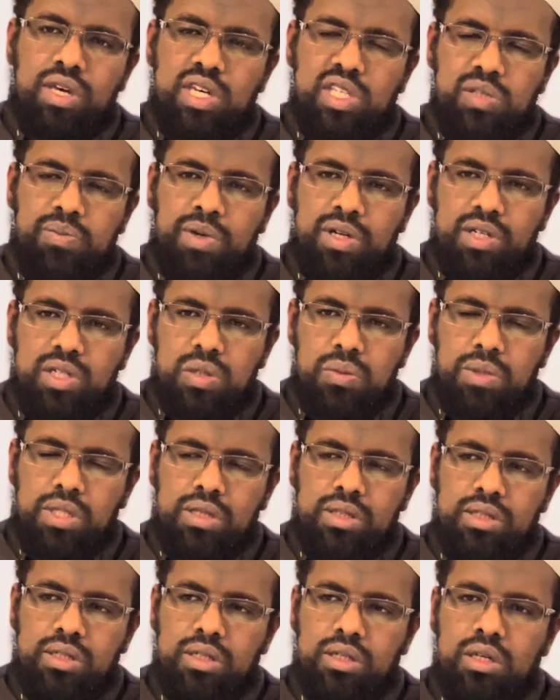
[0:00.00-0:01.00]
His punishment.
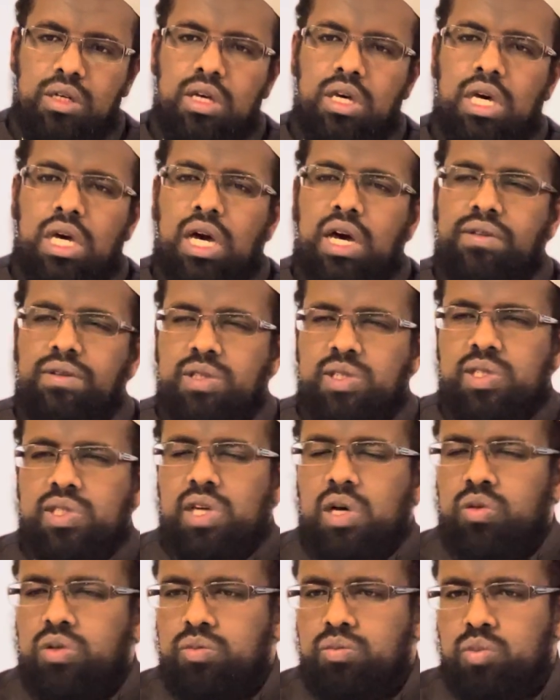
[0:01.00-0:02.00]
And this is
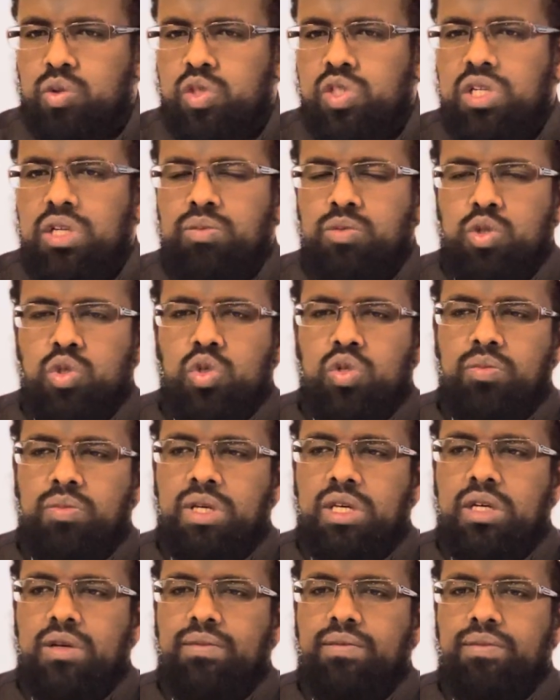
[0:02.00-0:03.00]
how the Muslim should
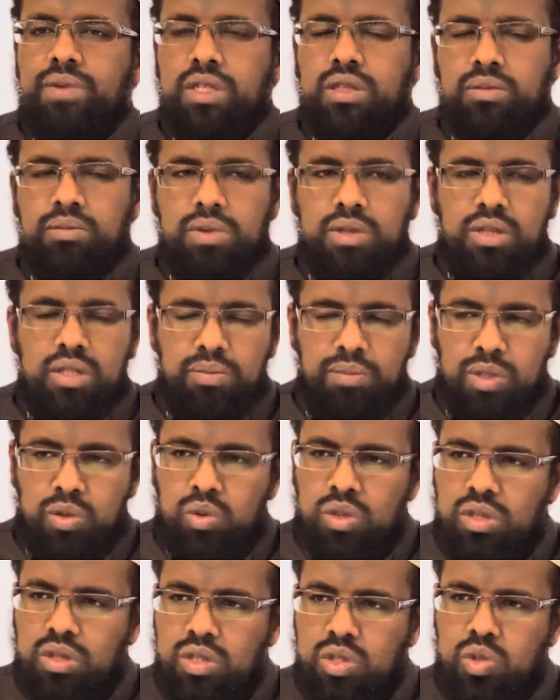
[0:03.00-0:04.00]
be in
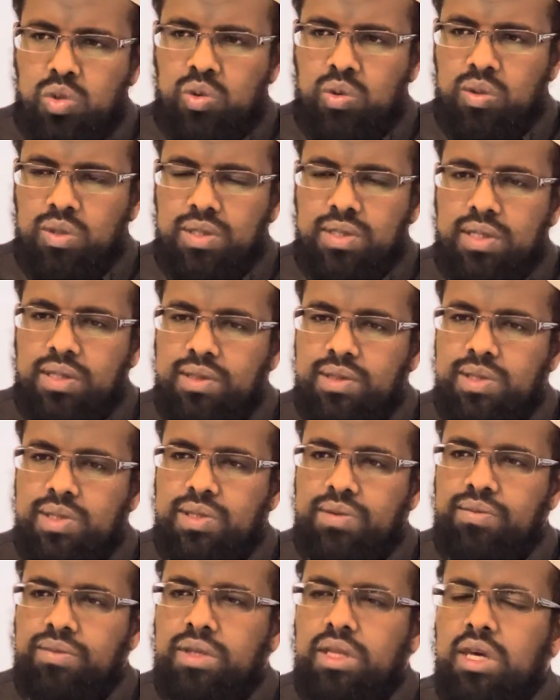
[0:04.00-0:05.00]
between these two states.